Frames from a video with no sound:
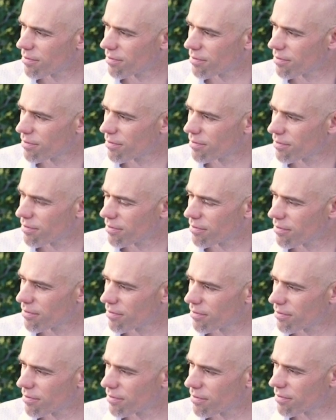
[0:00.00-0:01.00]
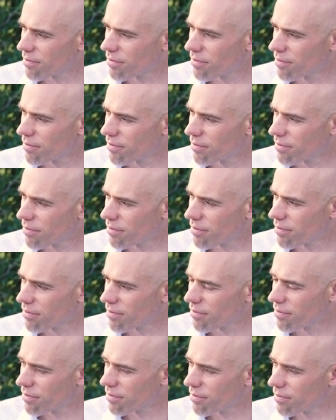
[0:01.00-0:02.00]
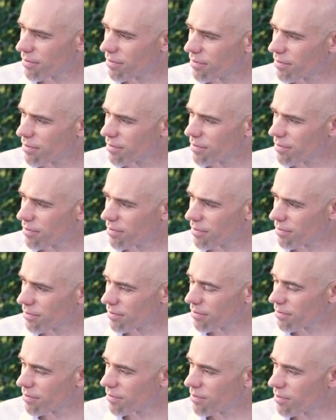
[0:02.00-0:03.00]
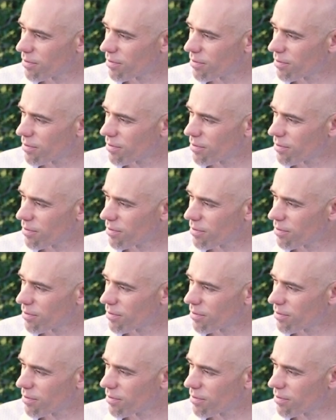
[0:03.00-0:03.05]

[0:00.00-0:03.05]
This person isn't speaking.